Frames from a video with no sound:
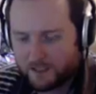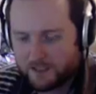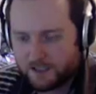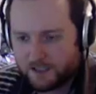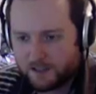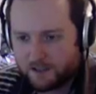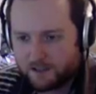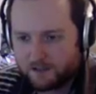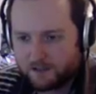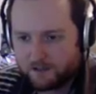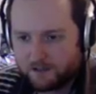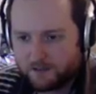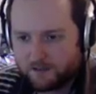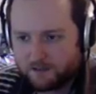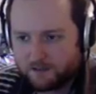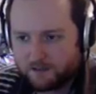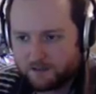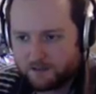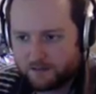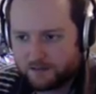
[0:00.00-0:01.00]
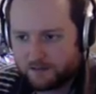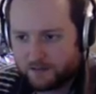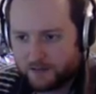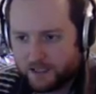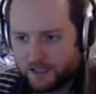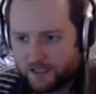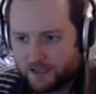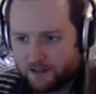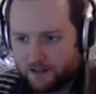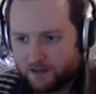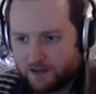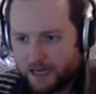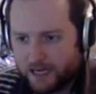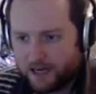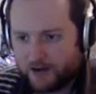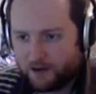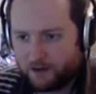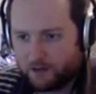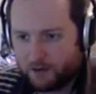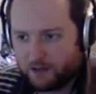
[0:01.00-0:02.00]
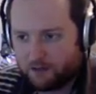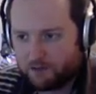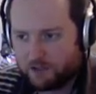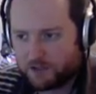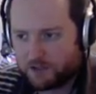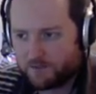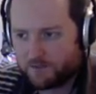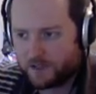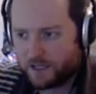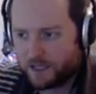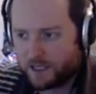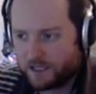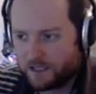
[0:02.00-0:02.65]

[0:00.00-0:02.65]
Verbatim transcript: Is, is there? It? Yeah. Oh, you know, know I'm thinking.